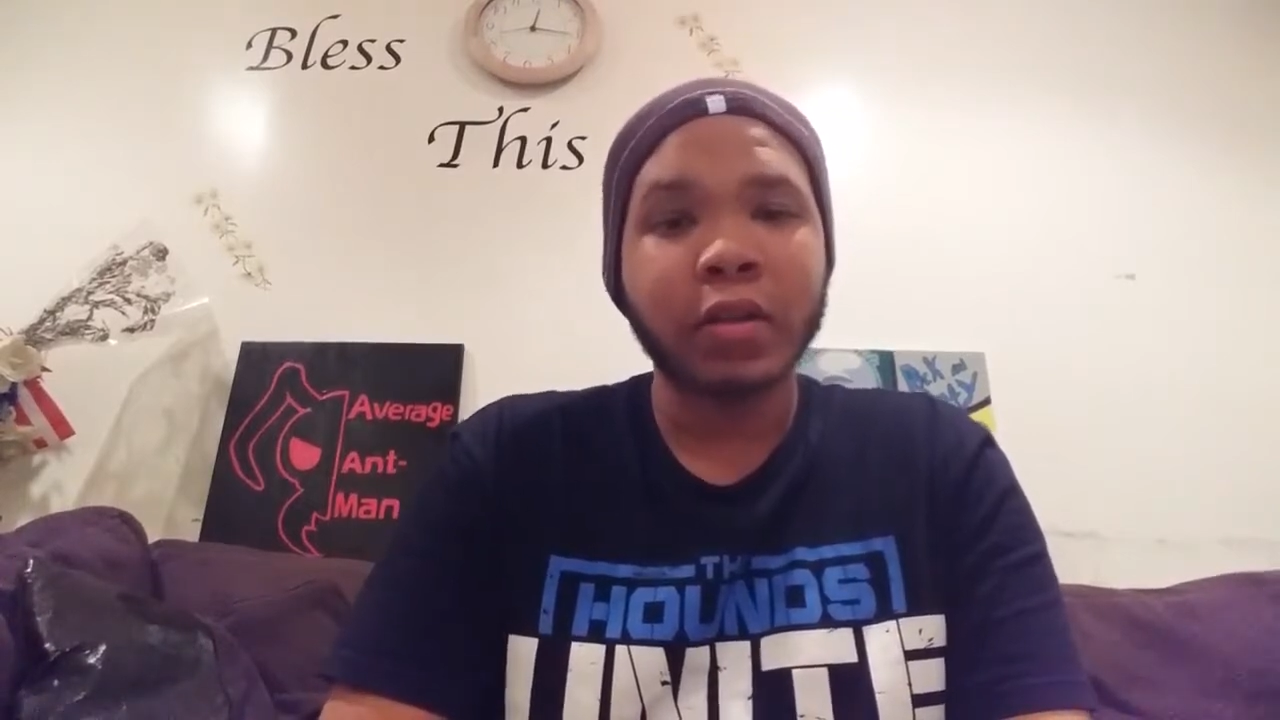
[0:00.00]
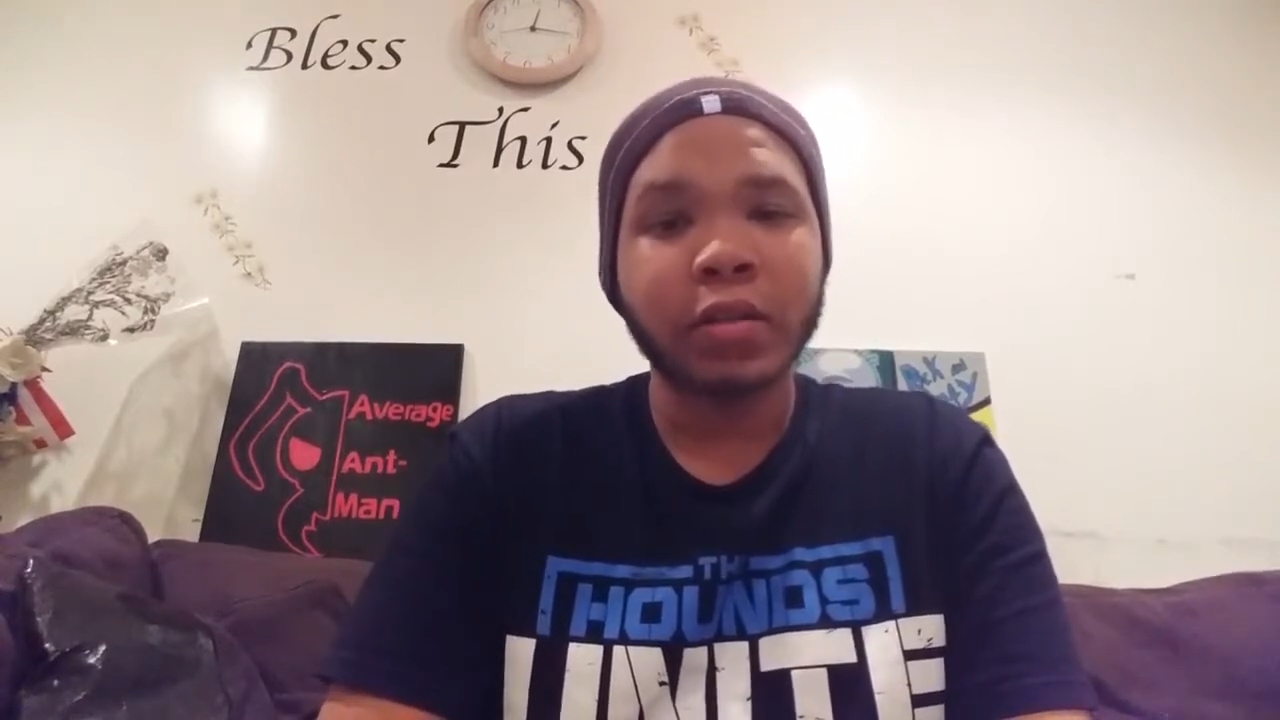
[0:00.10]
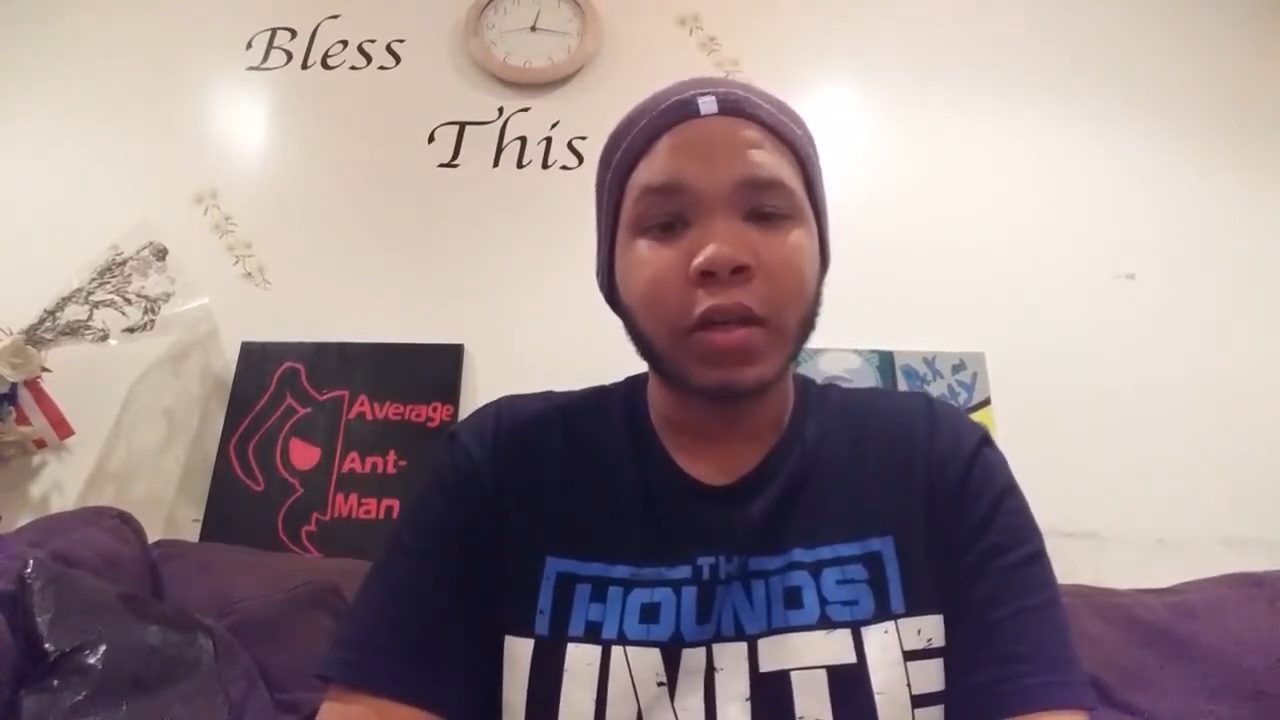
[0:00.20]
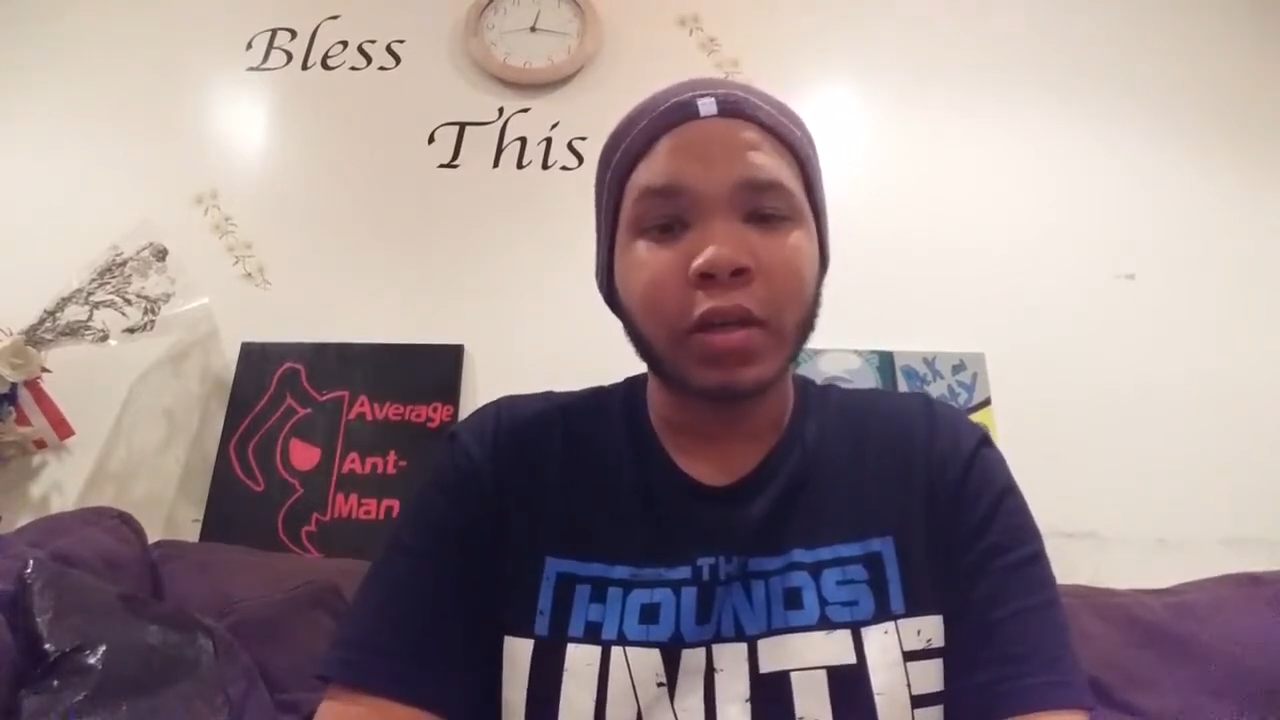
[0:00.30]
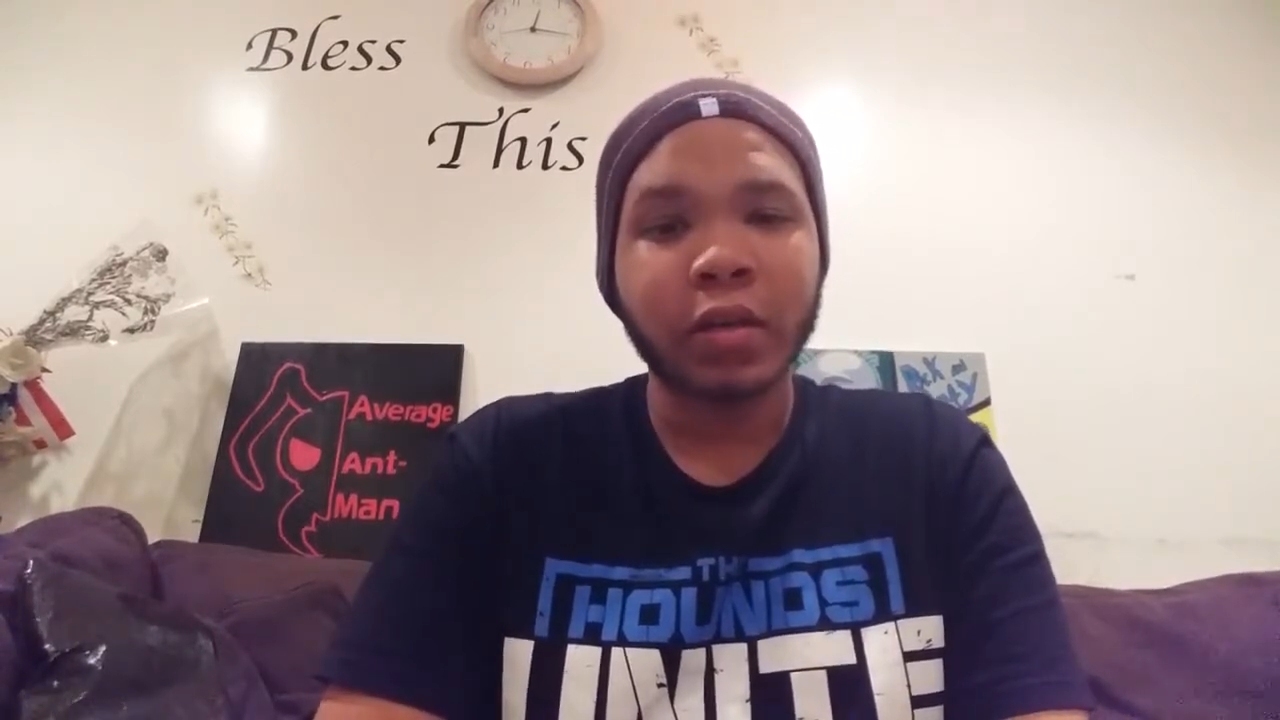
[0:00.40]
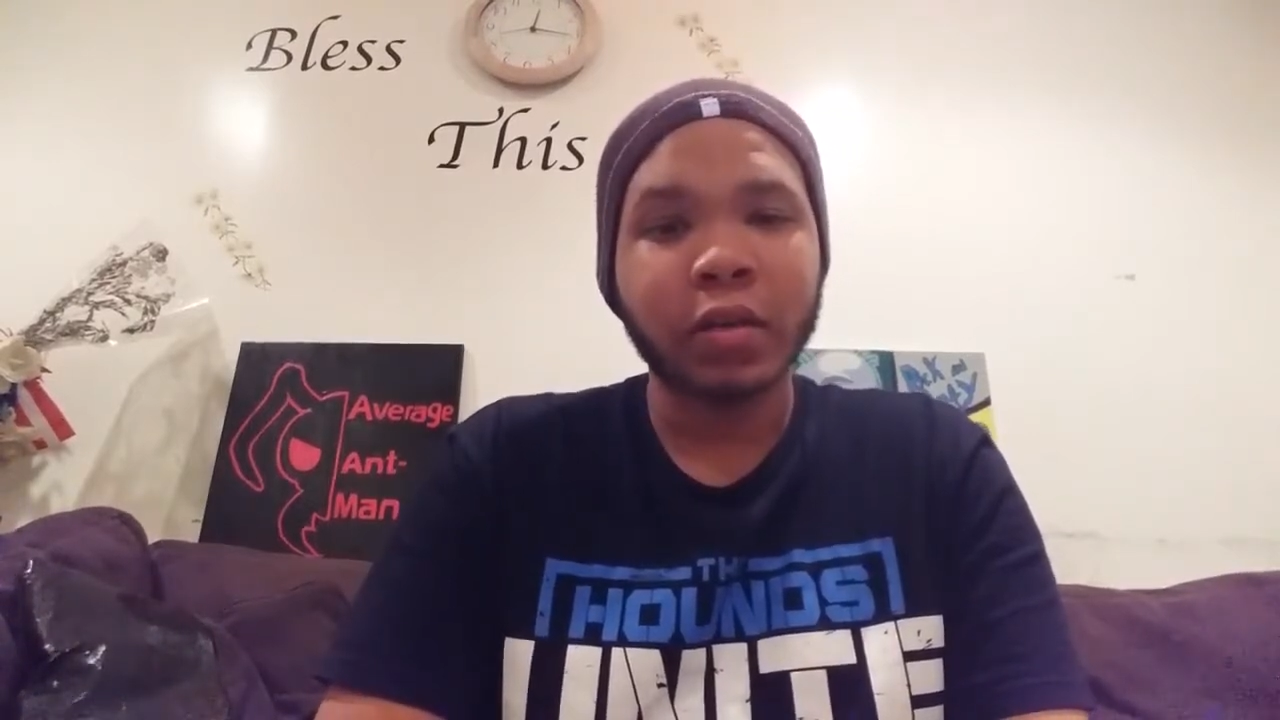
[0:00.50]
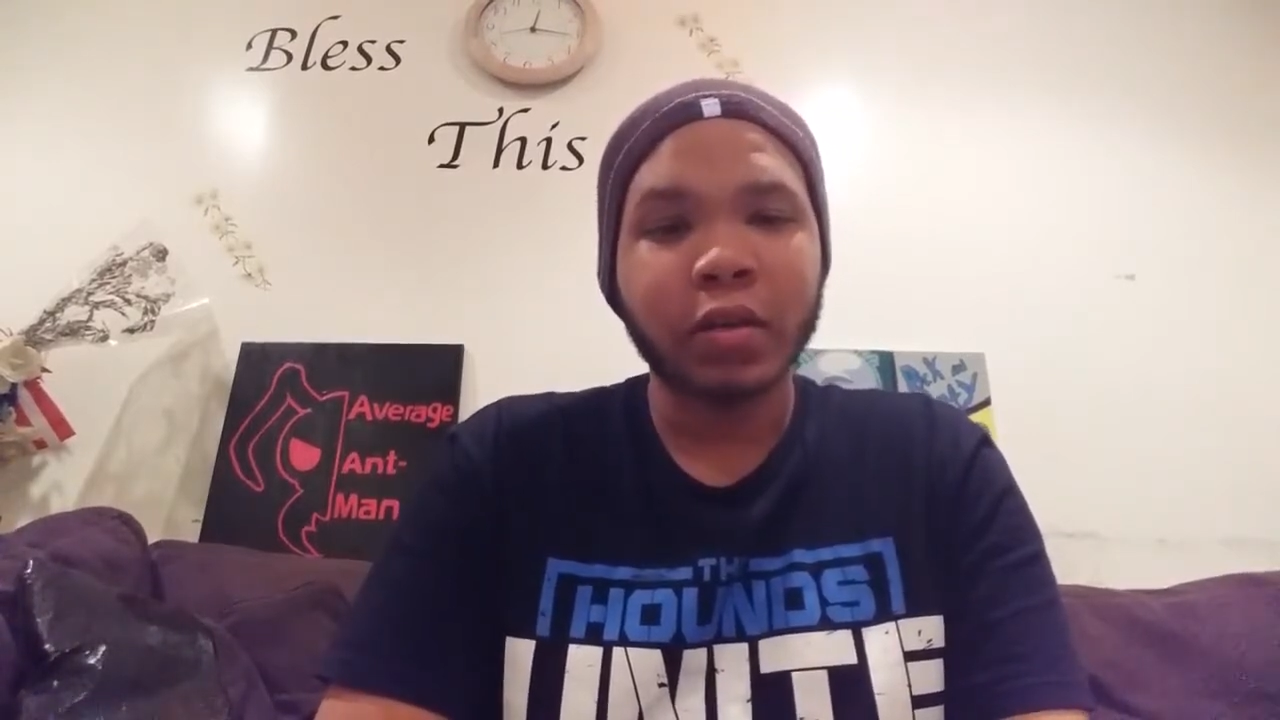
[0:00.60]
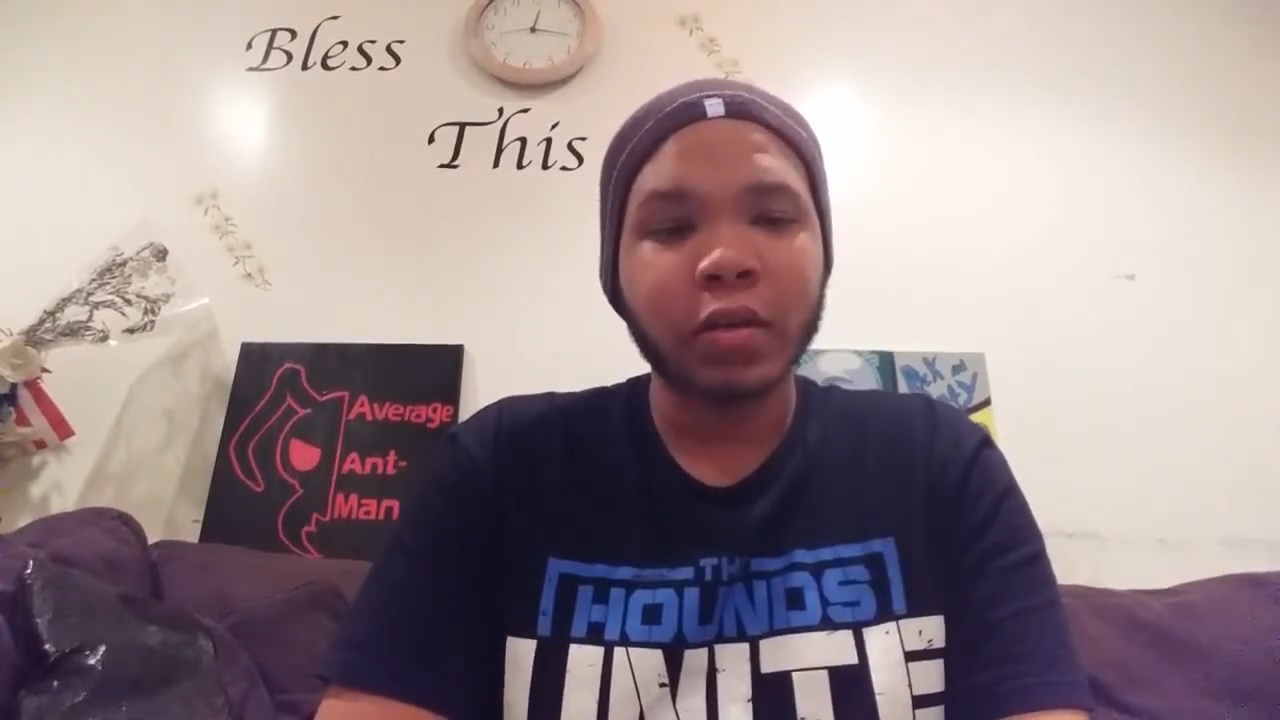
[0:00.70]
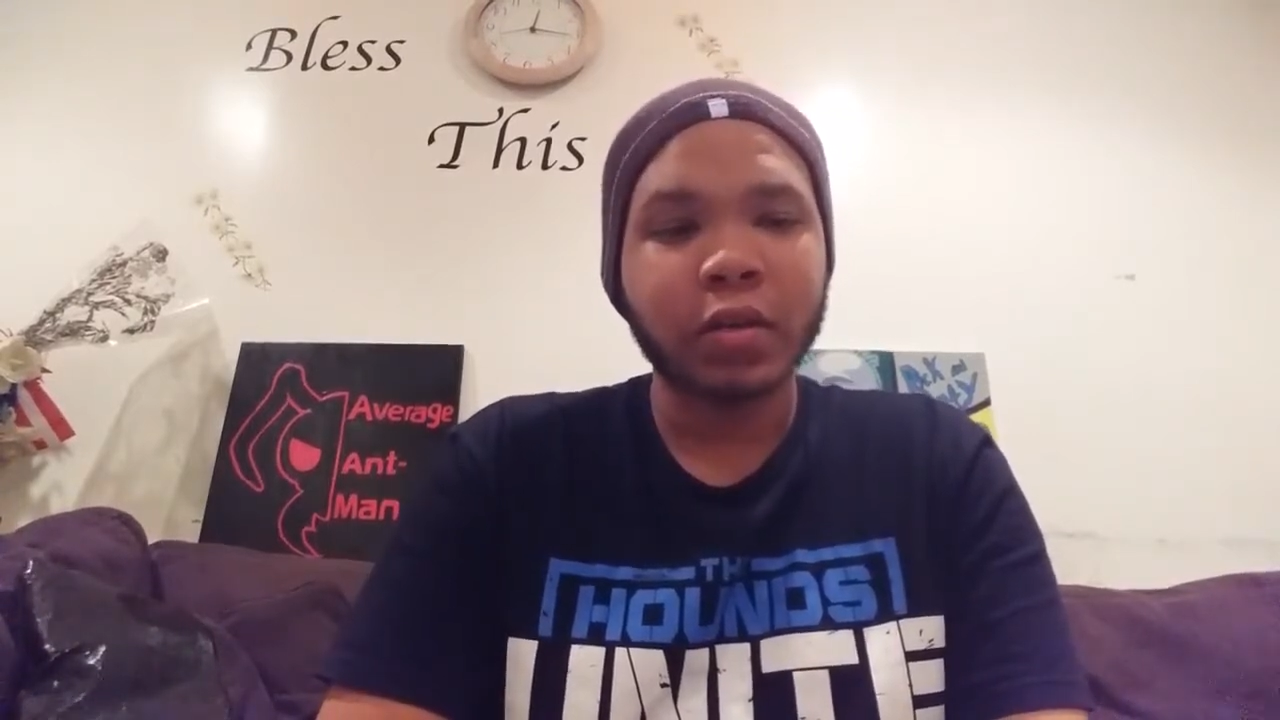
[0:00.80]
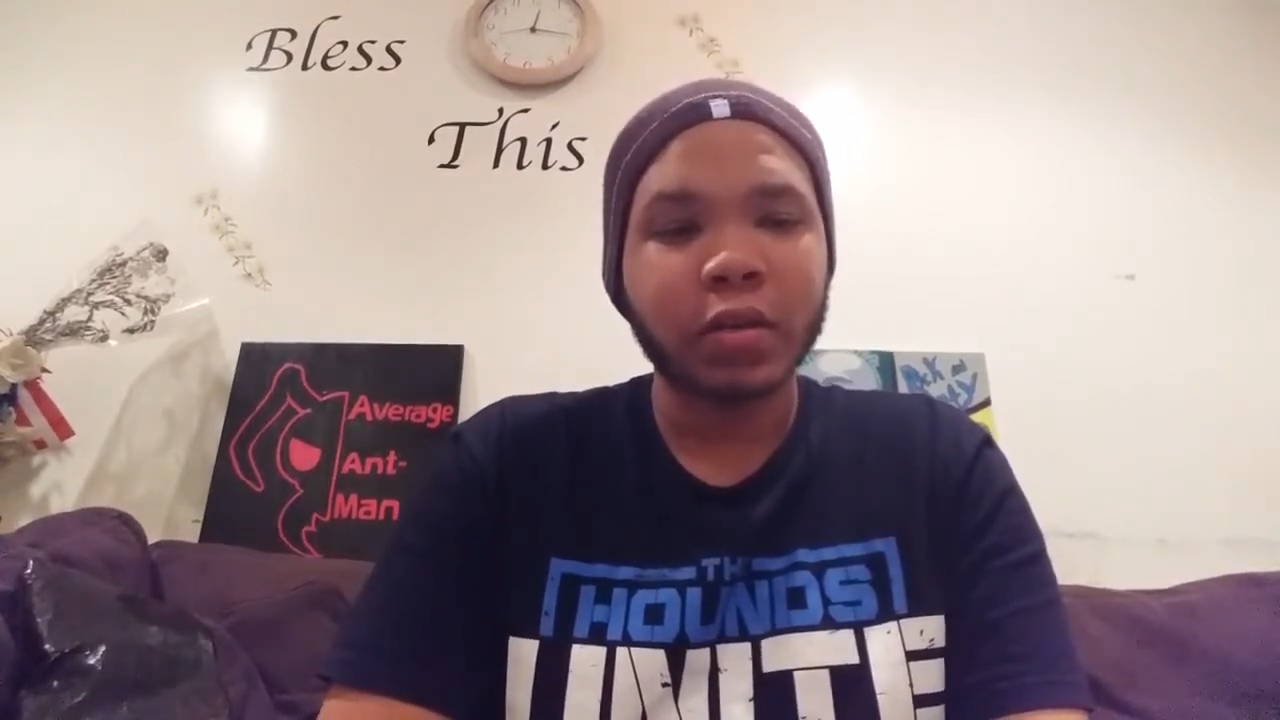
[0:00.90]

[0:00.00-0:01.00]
in a second.